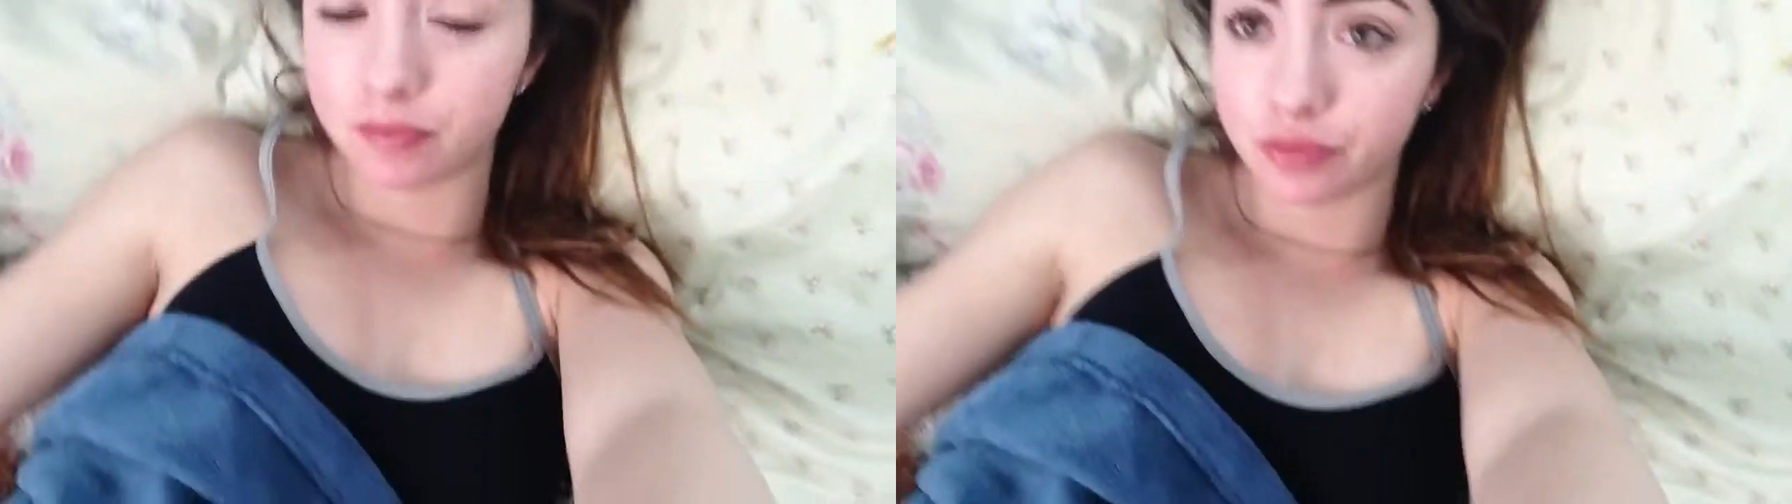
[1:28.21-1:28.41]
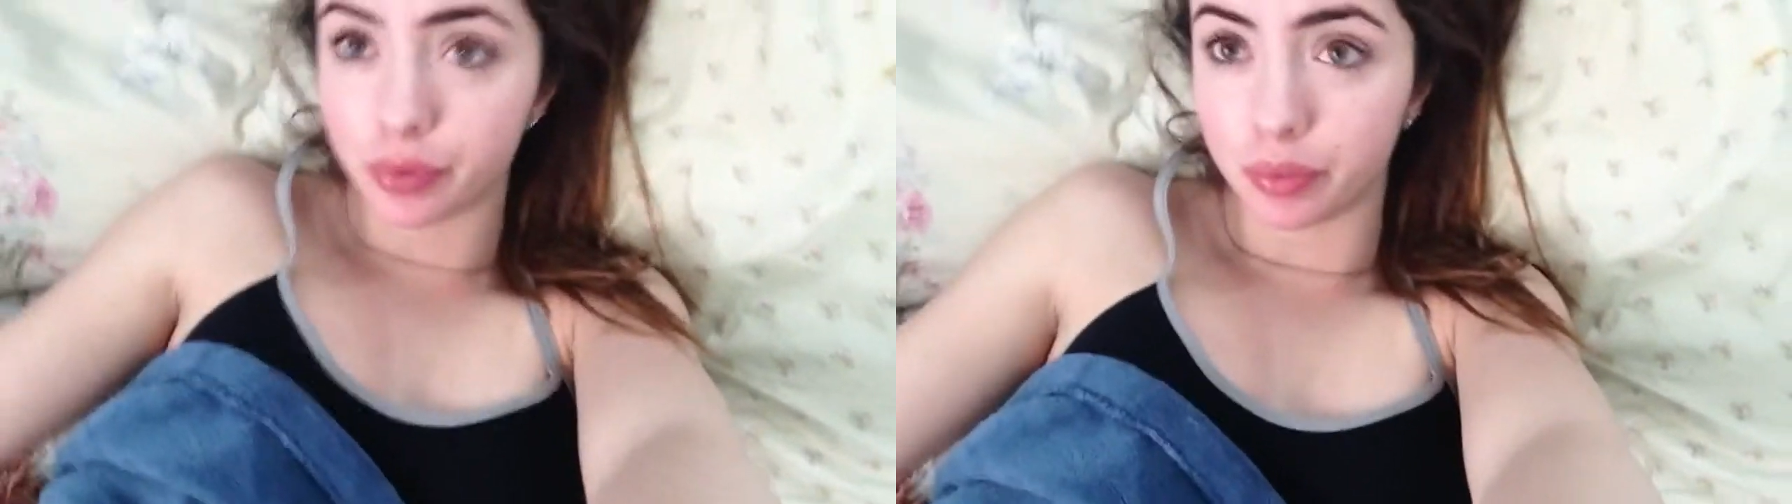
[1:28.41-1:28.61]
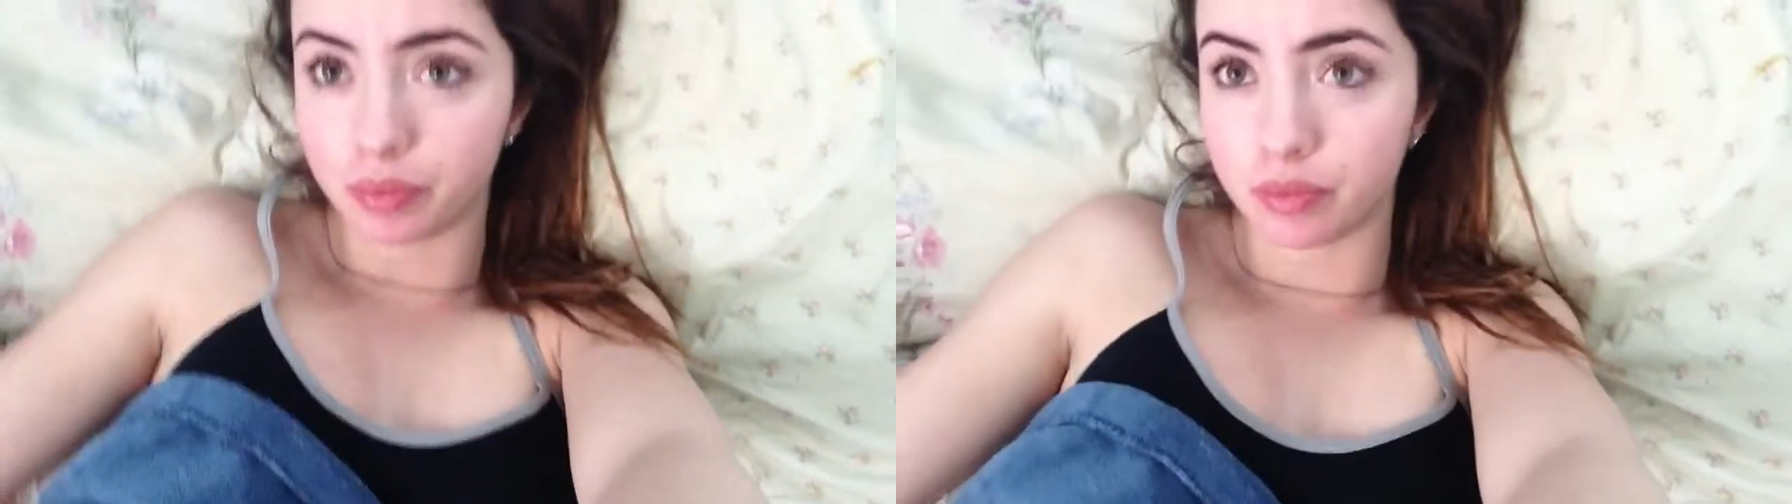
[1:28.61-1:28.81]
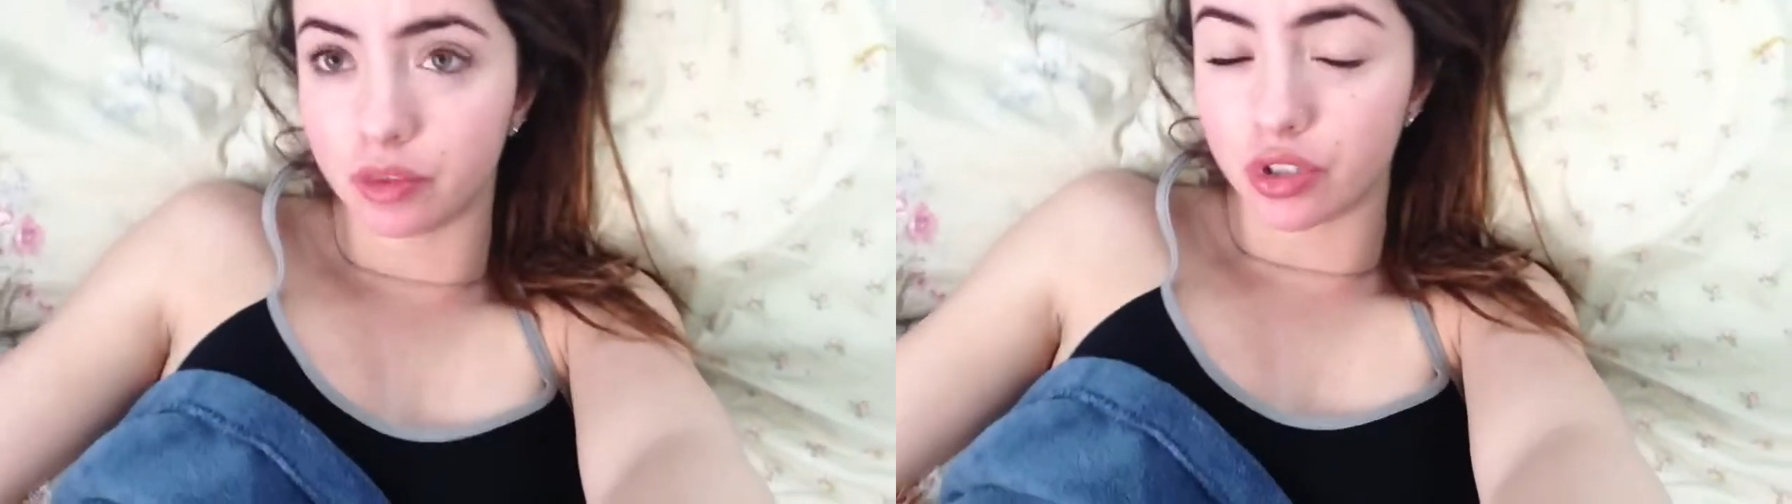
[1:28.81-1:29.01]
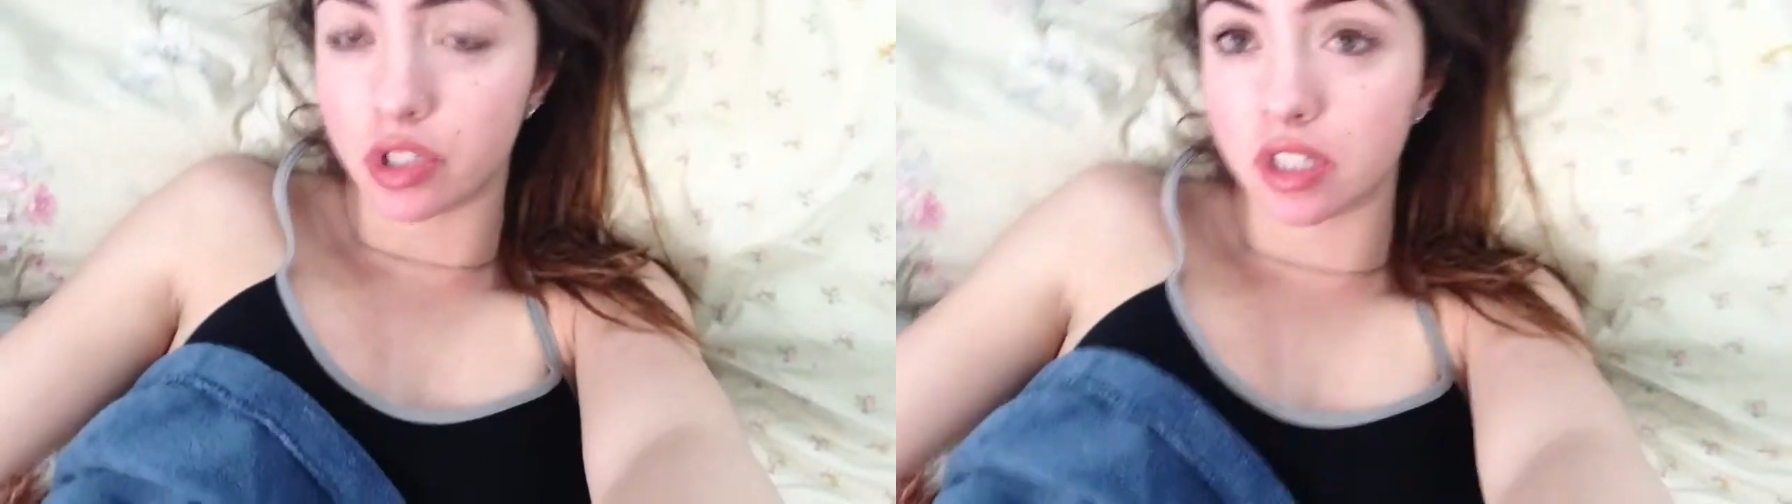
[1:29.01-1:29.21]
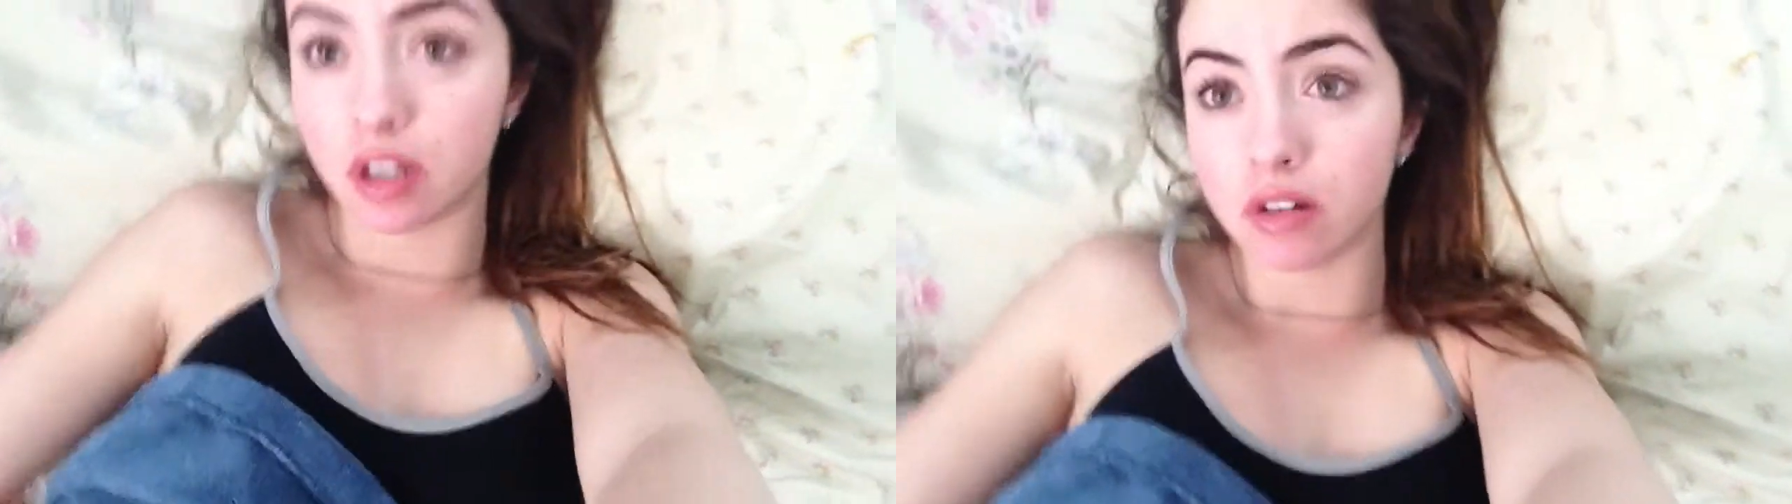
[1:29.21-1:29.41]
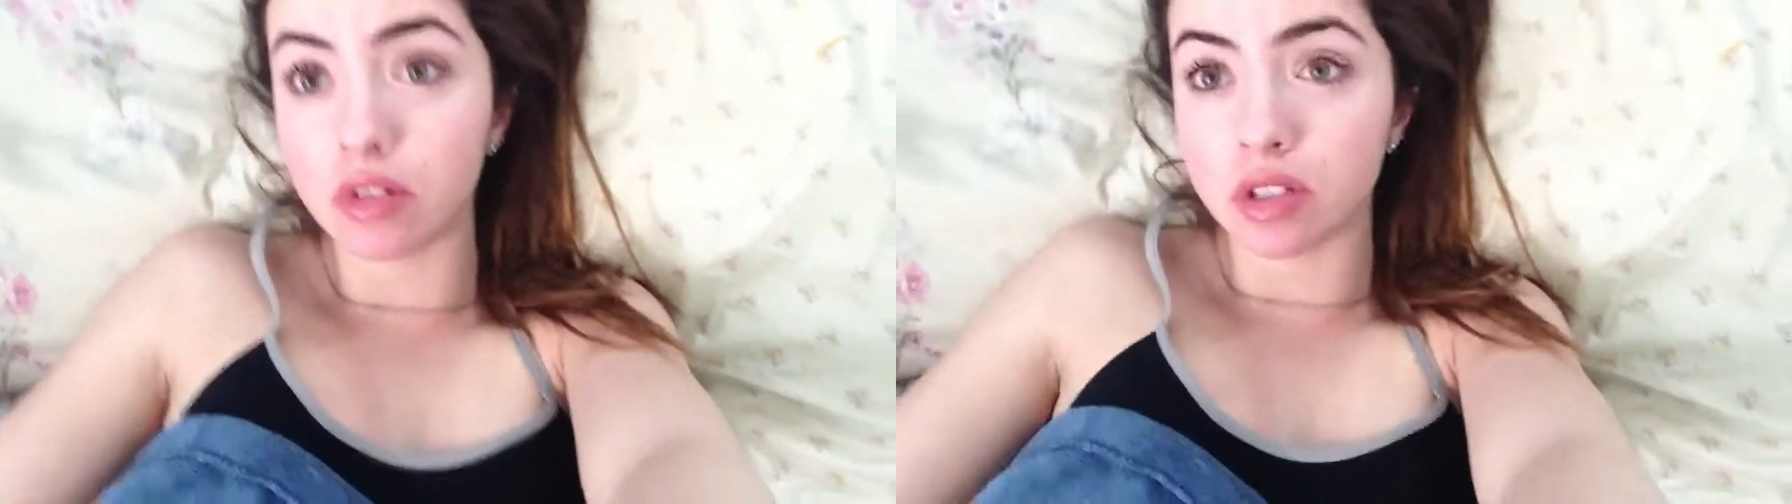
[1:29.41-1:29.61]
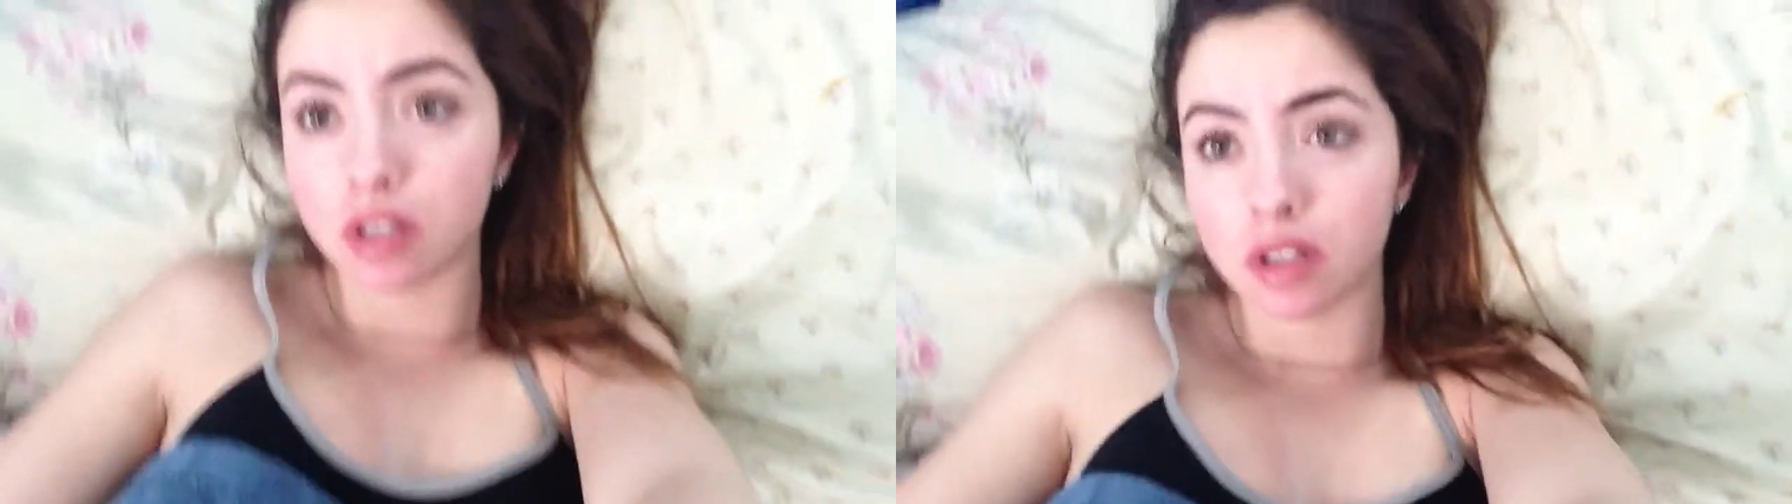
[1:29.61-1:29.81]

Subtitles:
from Christian's house.